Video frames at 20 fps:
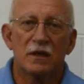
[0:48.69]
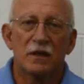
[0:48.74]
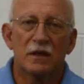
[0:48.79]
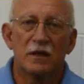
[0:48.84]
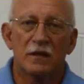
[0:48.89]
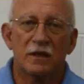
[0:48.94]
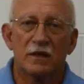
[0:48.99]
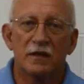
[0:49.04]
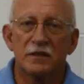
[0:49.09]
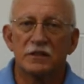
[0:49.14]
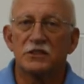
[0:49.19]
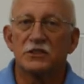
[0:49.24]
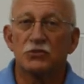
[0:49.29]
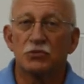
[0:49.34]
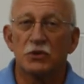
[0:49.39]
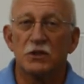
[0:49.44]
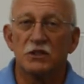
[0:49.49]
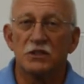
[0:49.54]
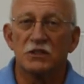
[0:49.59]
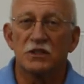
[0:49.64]
in the
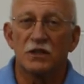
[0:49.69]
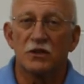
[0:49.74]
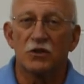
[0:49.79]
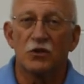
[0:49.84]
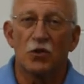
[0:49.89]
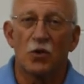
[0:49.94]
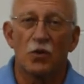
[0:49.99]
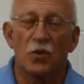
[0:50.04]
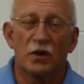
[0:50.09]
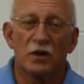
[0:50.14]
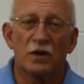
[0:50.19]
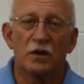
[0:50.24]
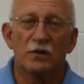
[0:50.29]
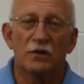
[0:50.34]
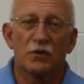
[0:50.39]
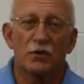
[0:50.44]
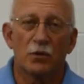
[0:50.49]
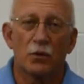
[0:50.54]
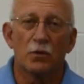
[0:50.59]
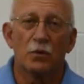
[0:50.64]
industries that they're going
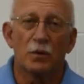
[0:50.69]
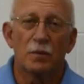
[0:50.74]
into.